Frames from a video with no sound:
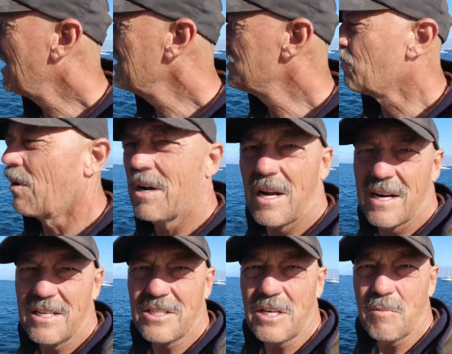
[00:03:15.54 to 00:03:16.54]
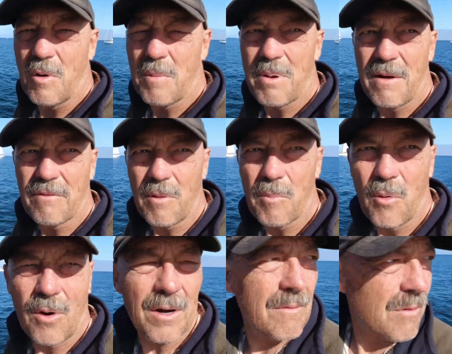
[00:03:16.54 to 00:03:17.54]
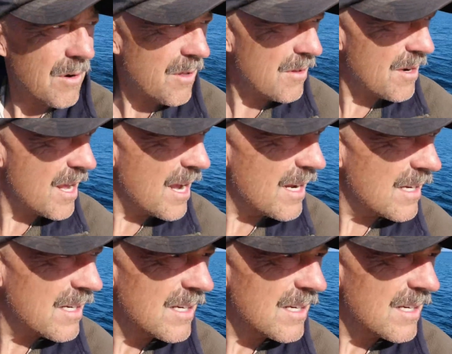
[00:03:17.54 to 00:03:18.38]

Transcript: I just didn't want to pay for a mooring for another day.